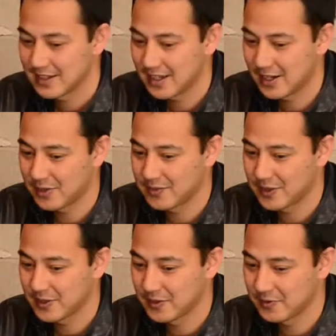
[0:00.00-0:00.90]
our
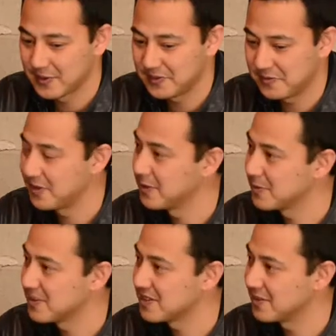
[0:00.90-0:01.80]
video Friendly Fire
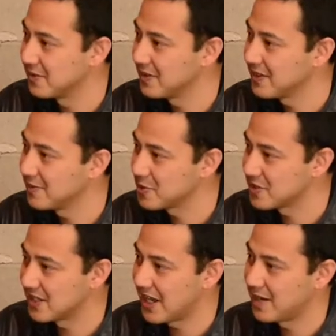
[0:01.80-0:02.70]
was on there, which
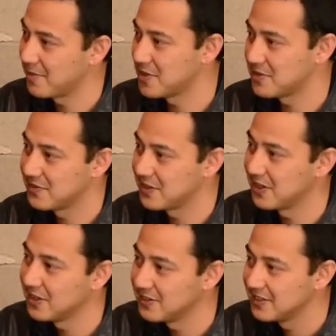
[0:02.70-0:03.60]
is an animation video,